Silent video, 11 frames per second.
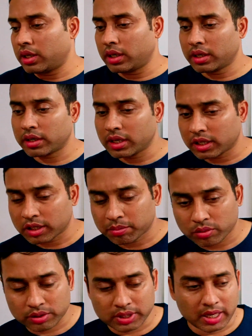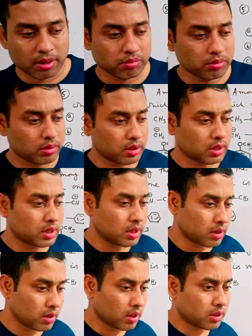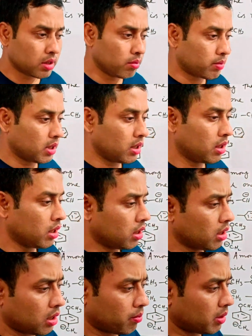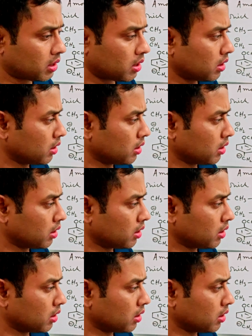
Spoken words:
in relative to JAM, this is simple, but